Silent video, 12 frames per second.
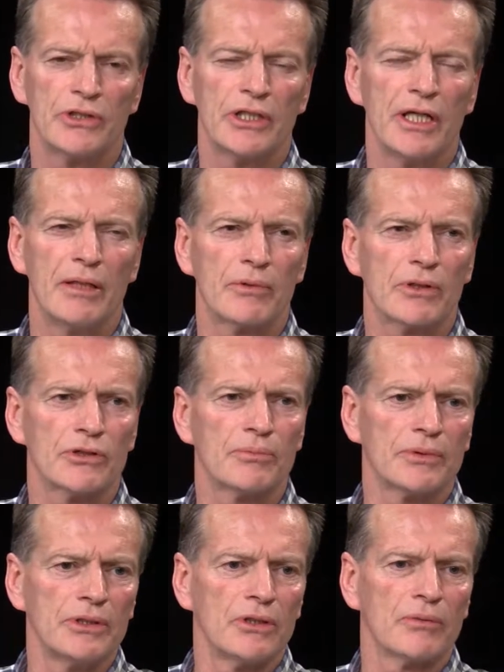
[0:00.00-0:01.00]
of the game, because,
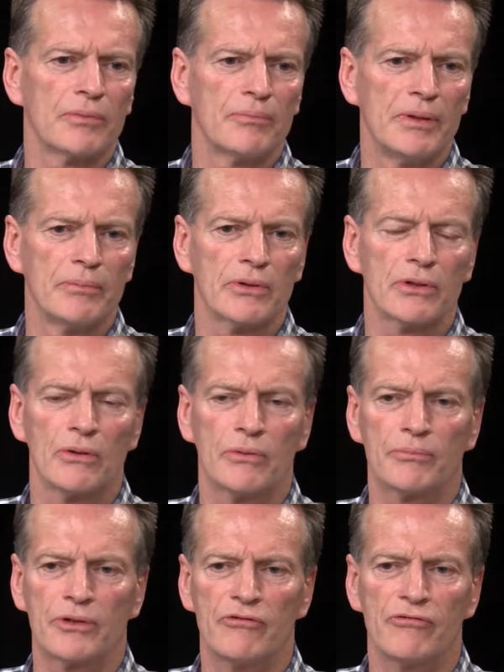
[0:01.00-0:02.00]
people are
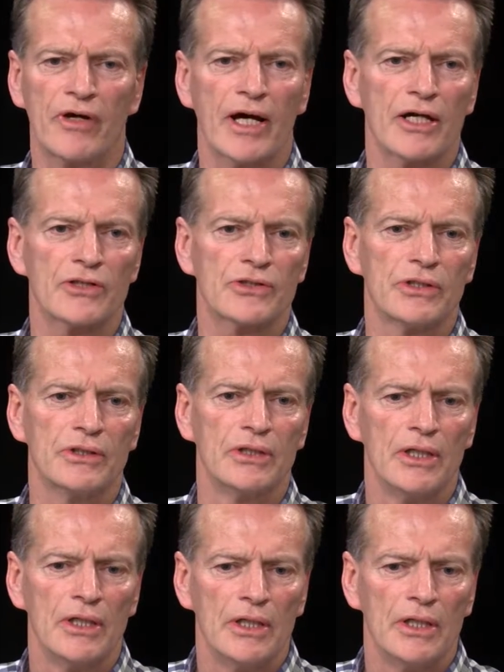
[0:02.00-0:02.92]
going pretty fast, and